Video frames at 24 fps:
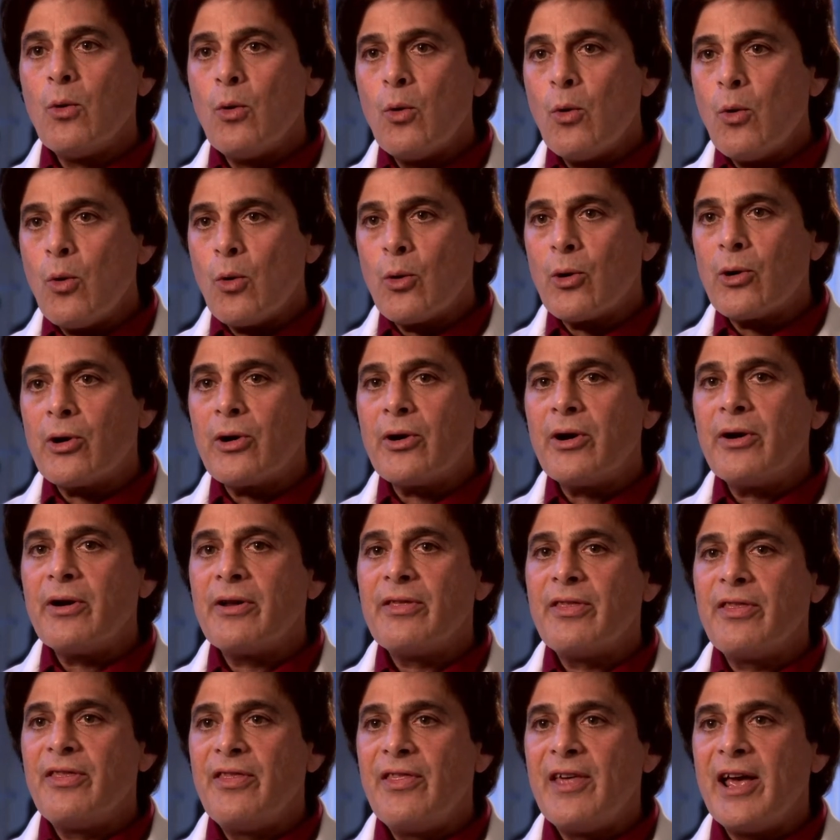or
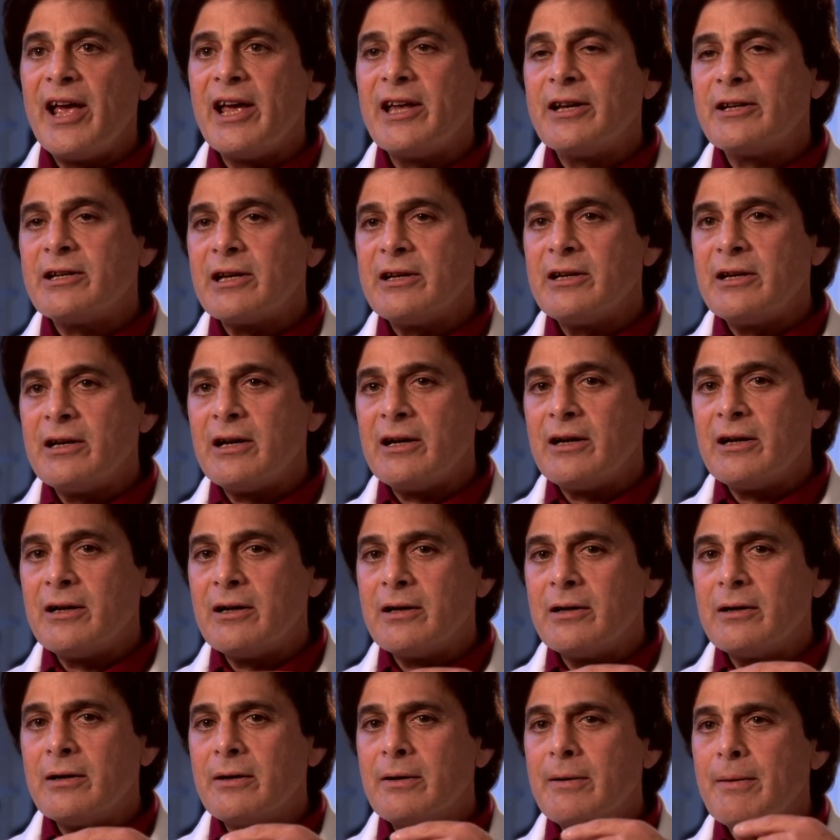that
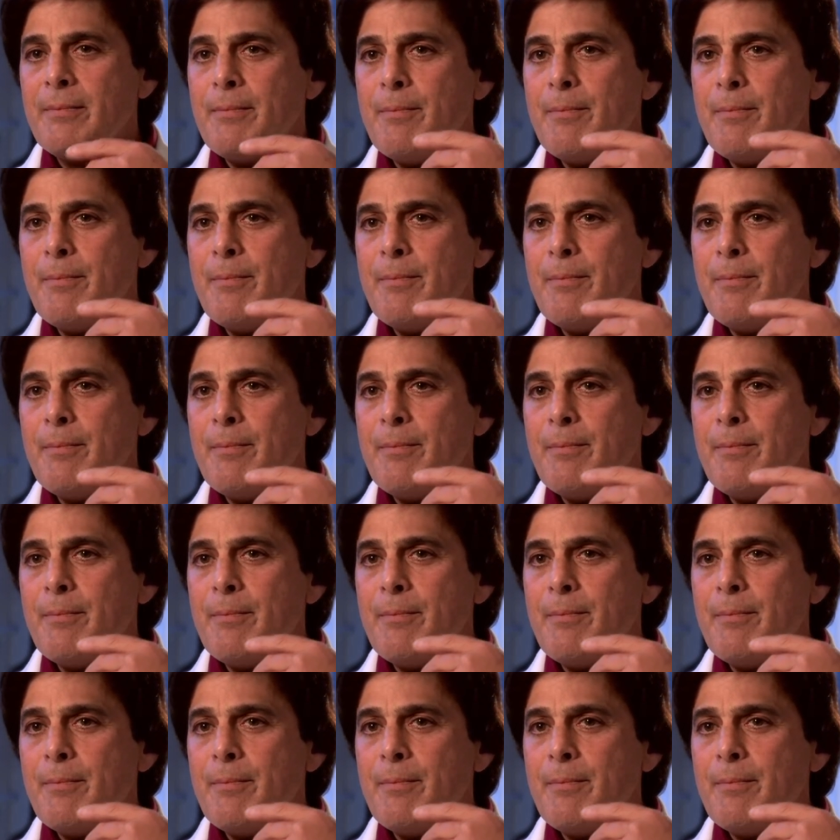uh,